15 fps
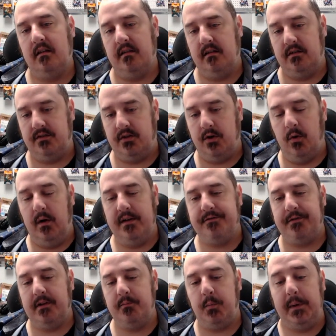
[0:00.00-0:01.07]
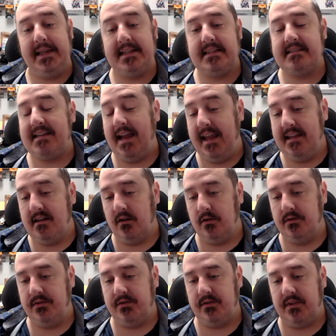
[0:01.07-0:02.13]
There's a coin flip. We get
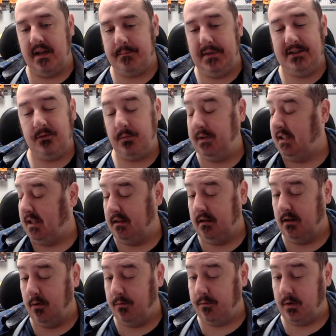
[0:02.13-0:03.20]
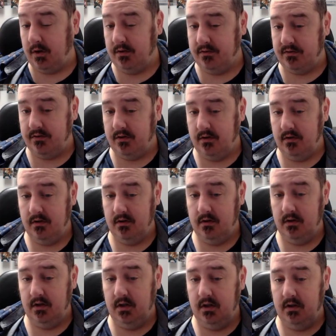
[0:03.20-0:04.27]
tails. That means we can go first.
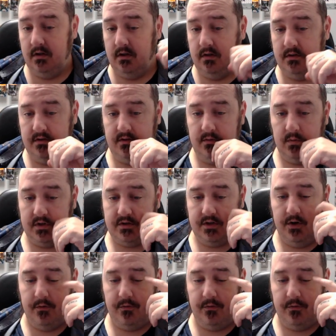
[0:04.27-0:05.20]
Do you want to go